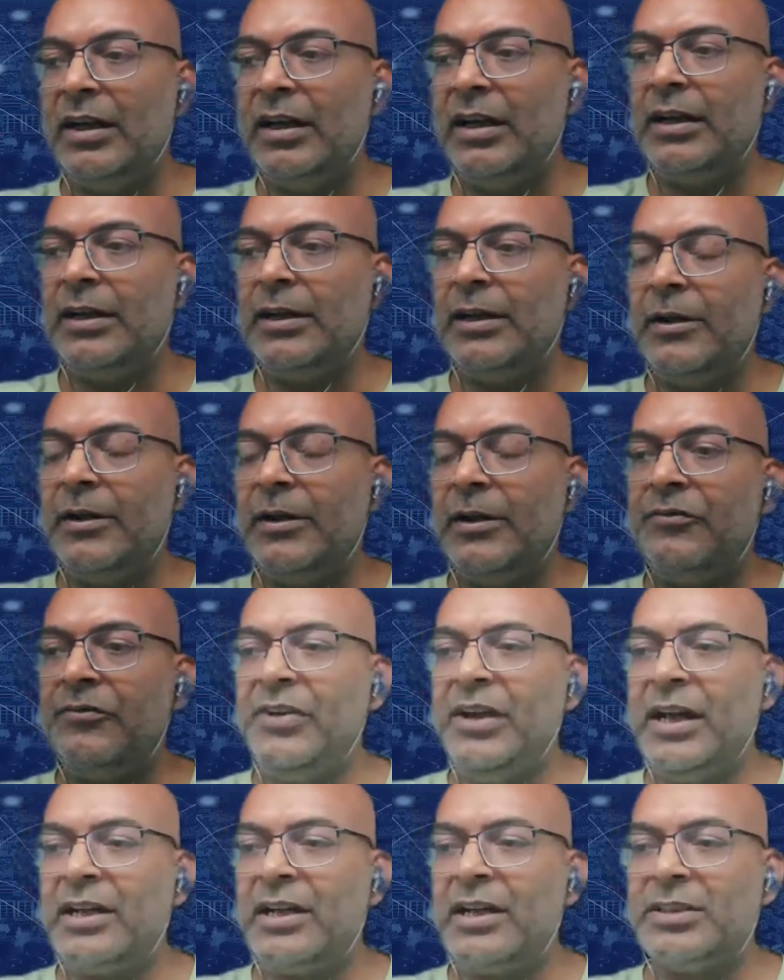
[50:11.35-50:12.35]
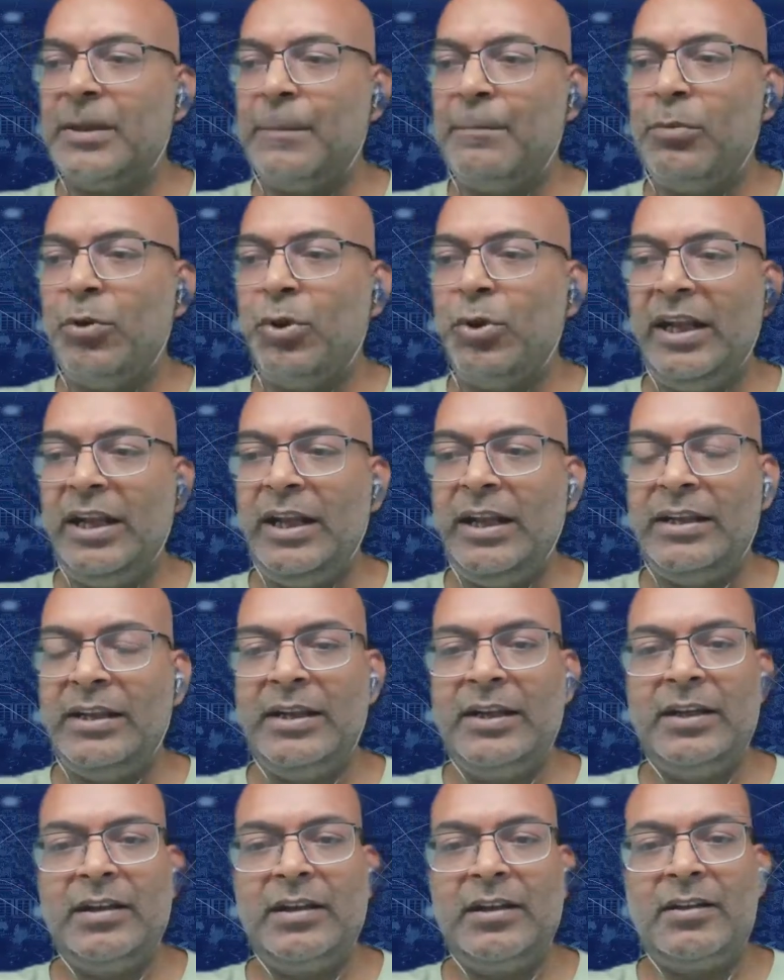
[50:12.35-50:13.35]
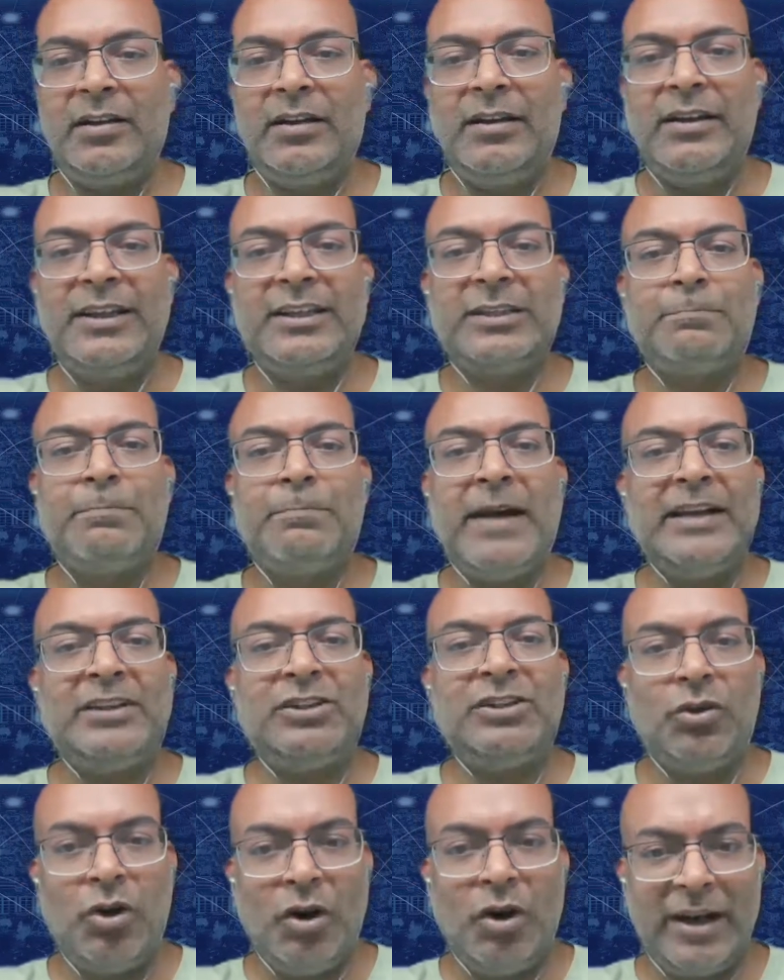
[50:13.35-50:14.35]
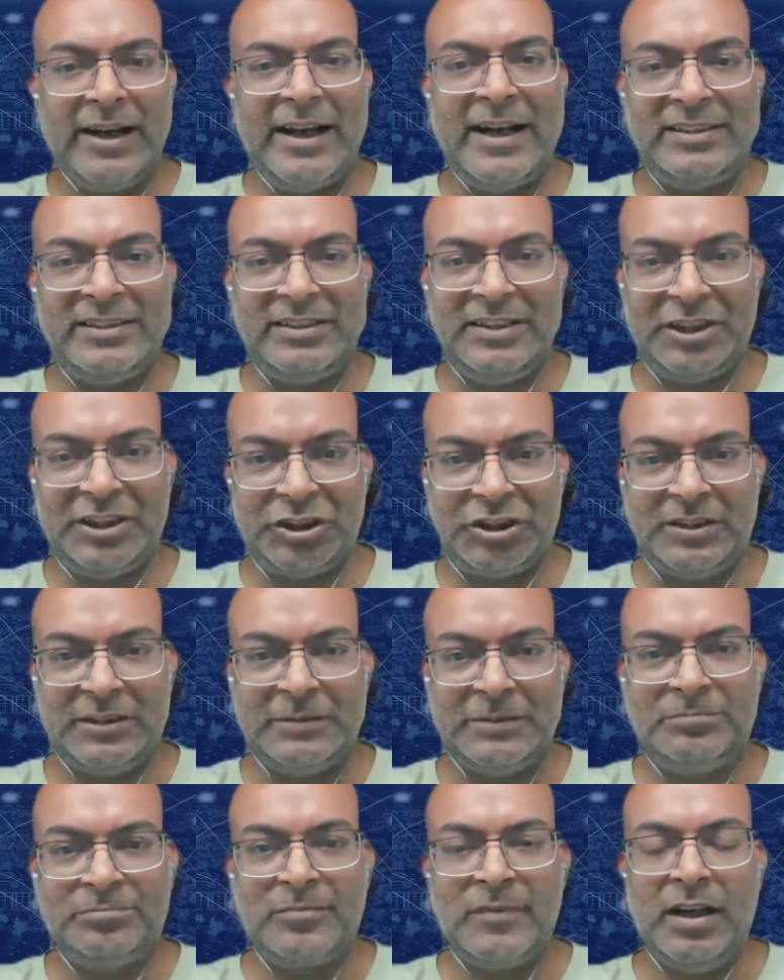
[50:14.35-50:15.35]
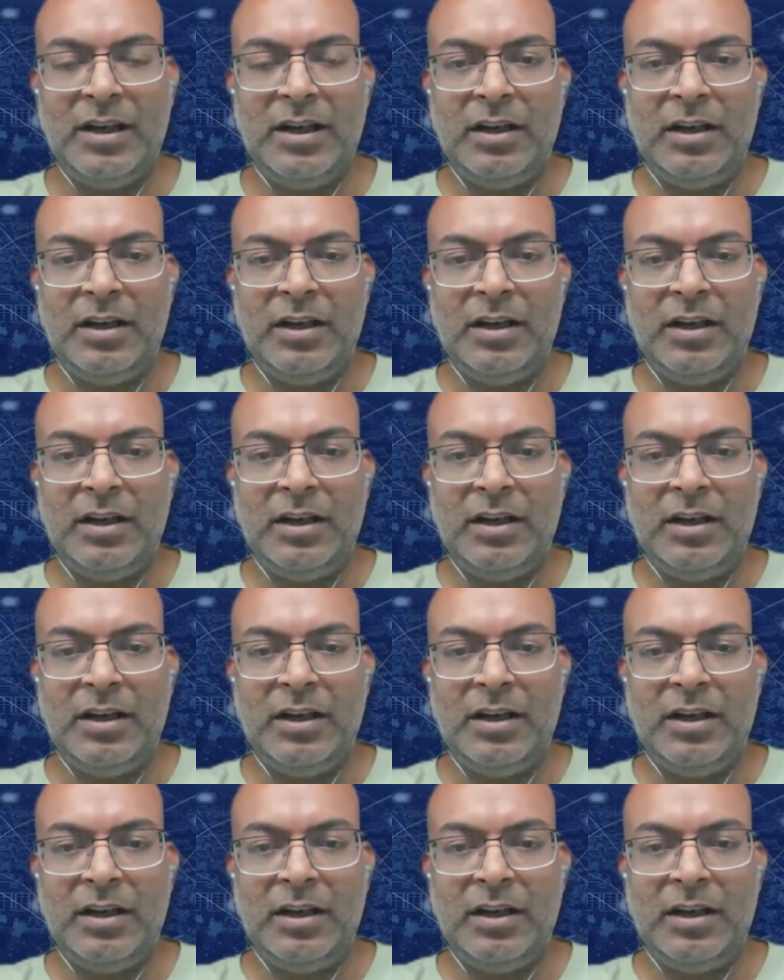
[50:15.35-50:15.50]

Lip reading: uh, we are supporting their dispatch organization,